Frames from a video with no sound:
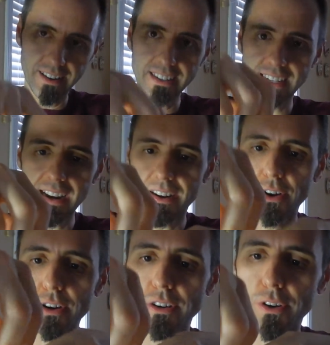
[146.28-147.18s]
It's kind of
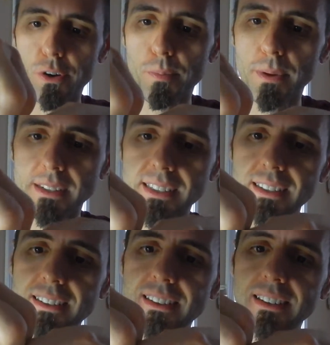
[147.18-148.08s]
hard to open. It's,
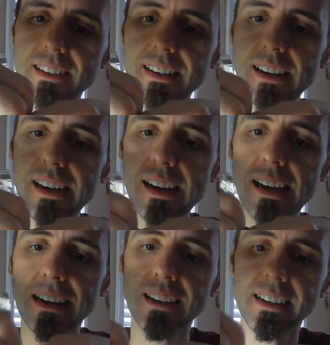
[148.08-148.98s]

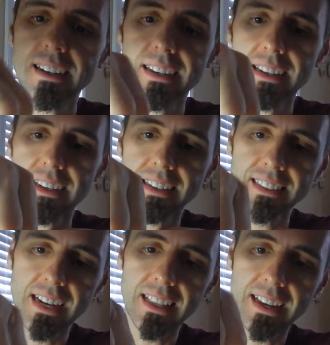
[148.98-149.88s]
got
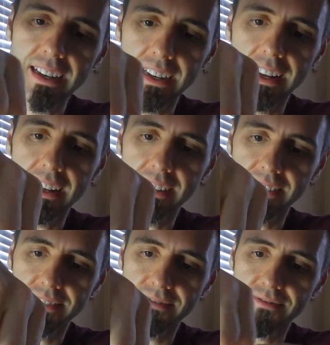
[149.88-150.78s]
like a,
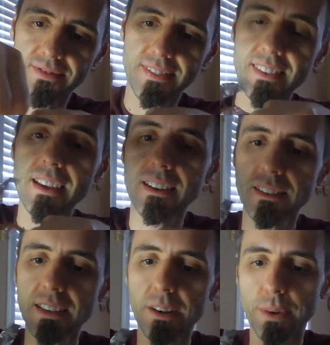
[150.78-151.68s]

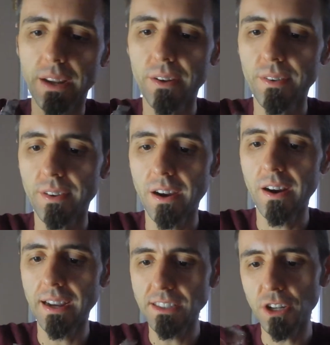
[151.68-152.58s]
there we go. All
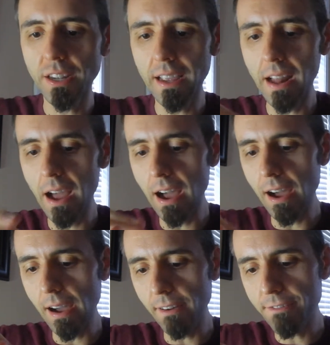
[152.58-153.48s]
right, so you get
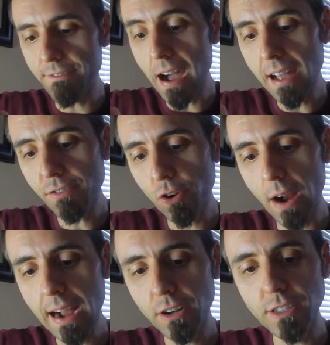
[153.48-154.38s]
5
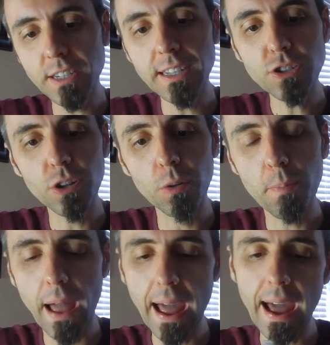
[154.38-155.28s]
crackers in each little
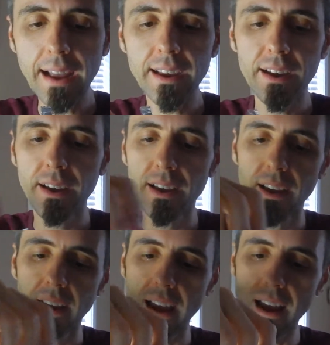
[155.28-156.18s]
pack,
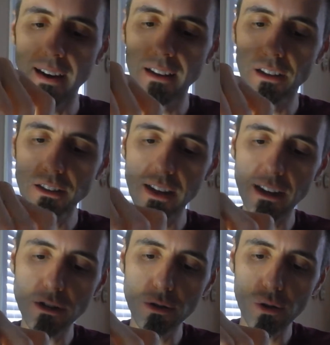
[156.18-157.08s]
and it looks
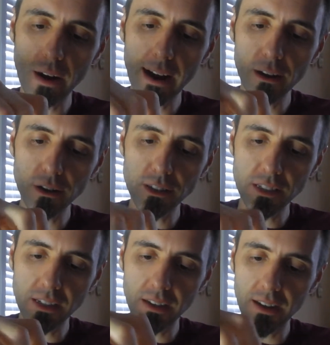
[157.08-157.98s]
like 2 crackers
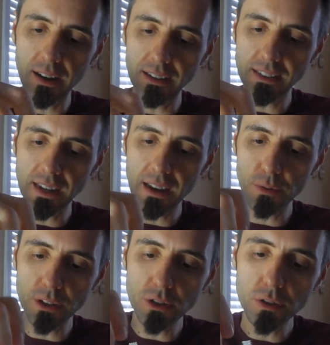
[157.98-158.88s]

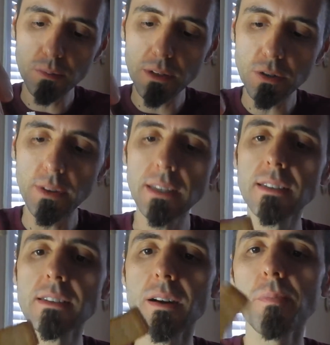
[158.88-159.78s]
sandwiched
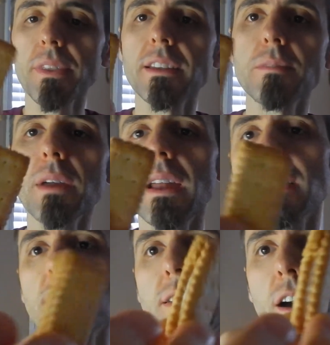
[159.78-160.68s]
between some kind
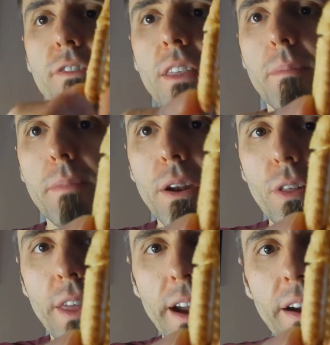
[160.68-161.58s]
of stuff in the
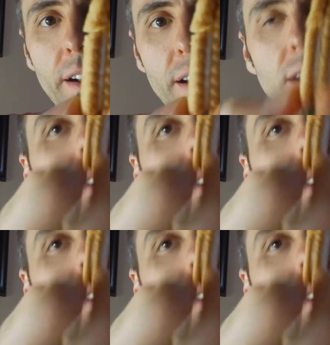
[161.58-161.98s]
middle there.